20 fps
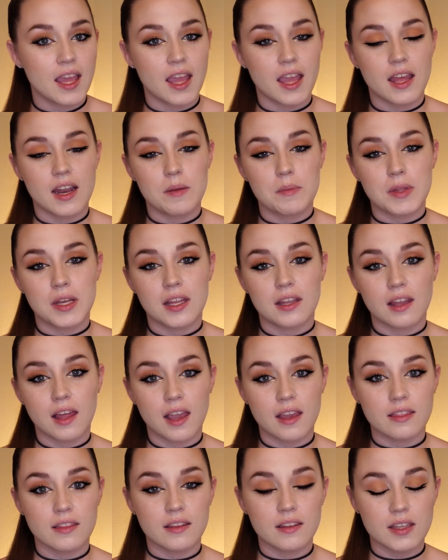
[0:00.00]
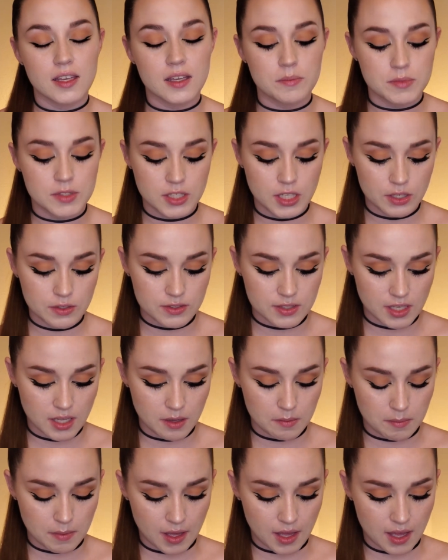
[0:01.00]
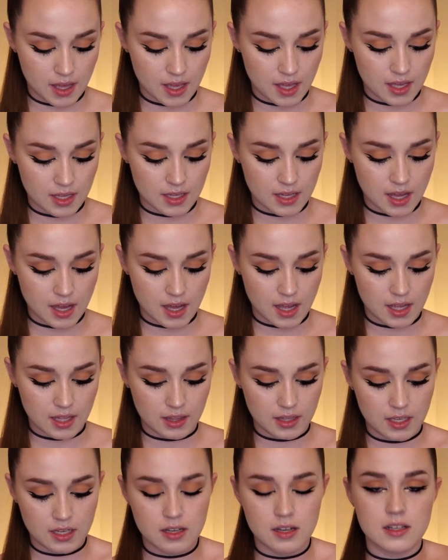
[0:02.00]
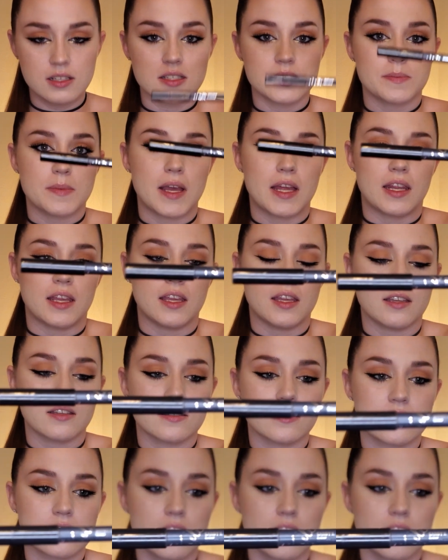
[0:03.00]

And I'm gonna line the lips using my Kylie Cosmetics